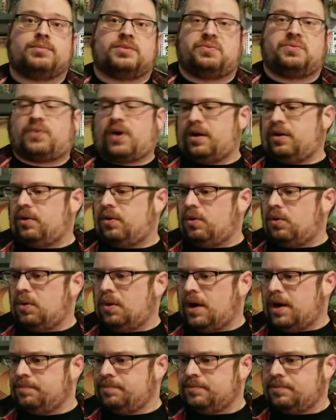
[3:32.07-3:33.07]
to find a whole
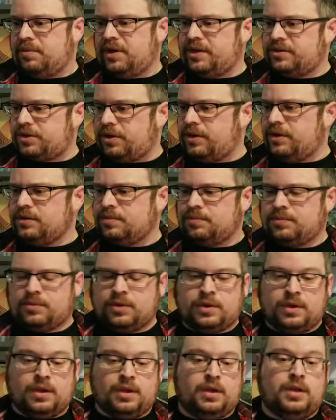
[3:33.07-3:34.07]
miniseries.
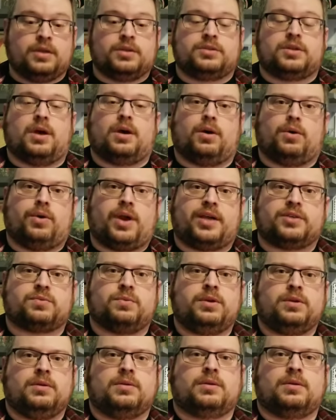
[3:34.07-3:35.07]
So, next one.